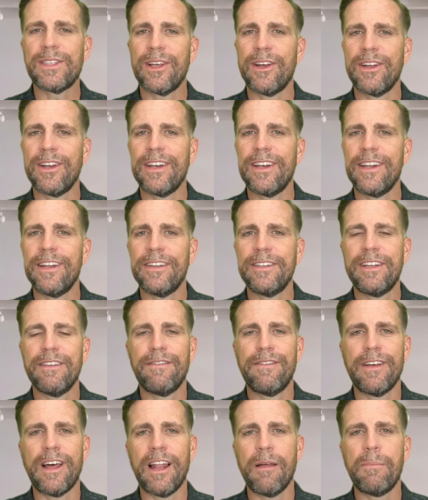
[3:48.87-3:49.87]
on
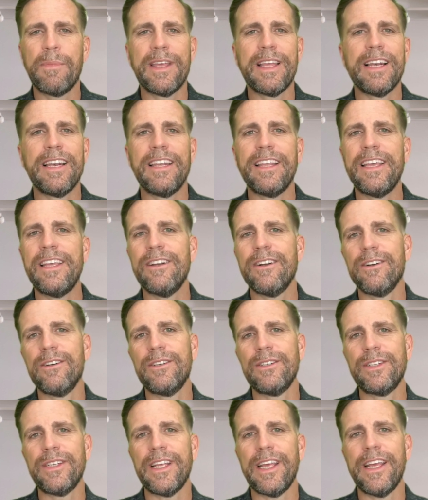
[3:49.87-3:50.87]
developing
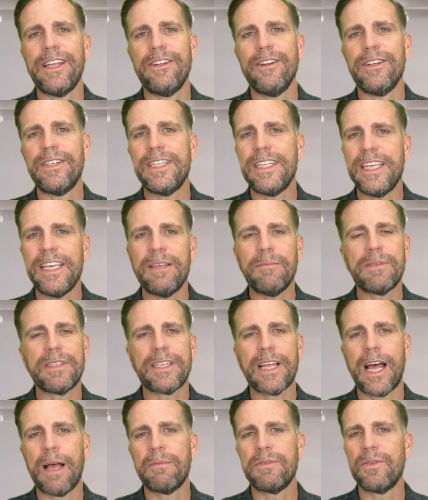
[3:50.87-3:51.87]
leaders and your team
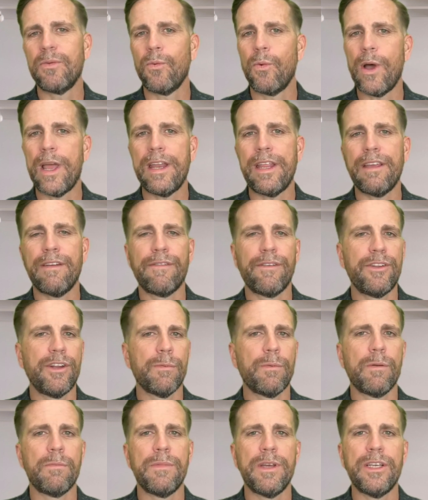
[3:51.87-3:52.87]
stops waiting for your
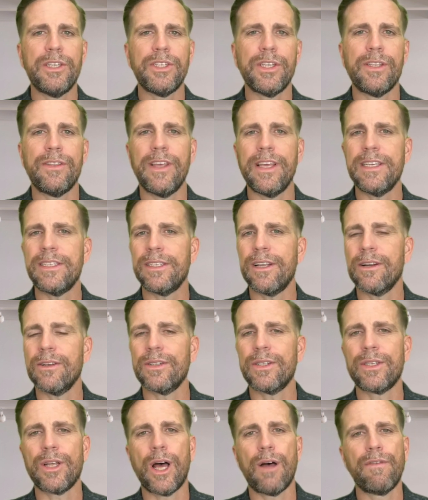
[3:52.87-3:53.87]
permission, they start
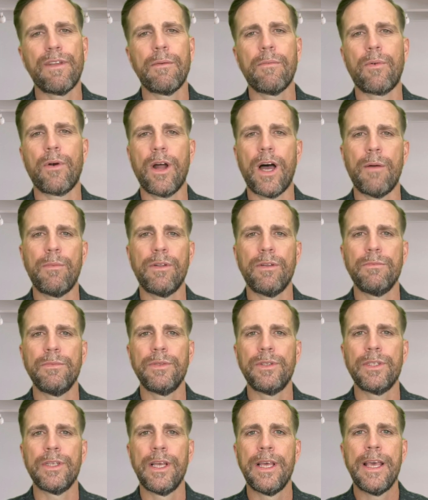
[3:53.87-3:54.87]
solving
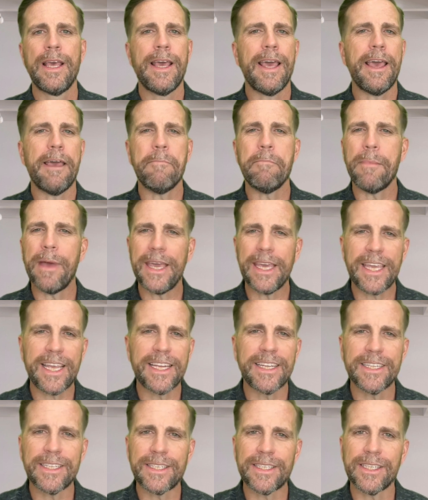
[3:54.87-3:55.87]
problems and making
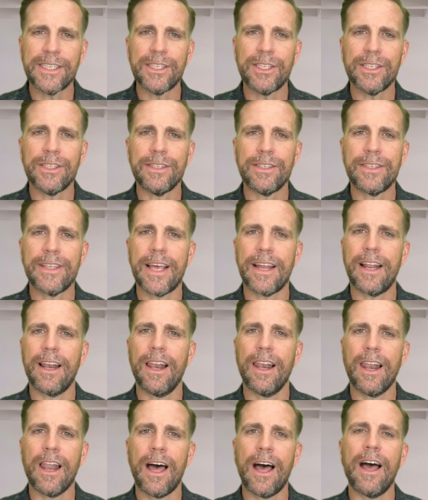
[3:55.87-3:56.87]
decisions that
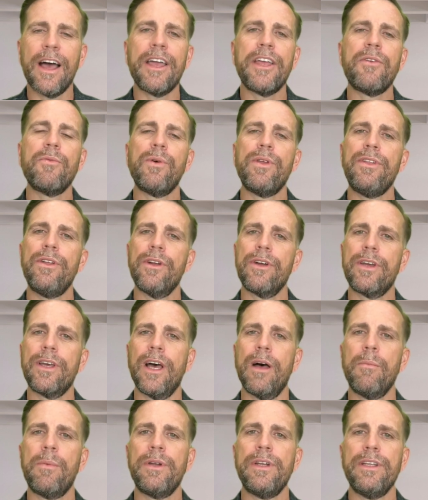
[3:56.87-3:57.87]
align with your
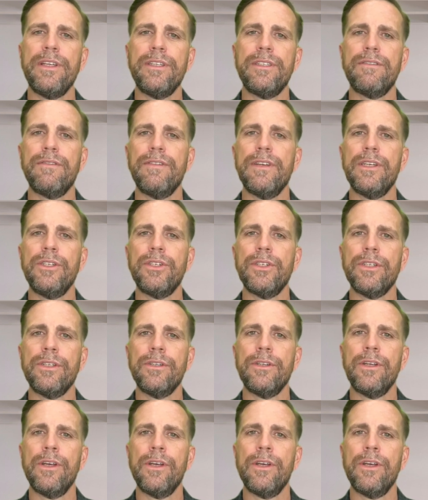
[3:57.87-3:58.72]
company's vision,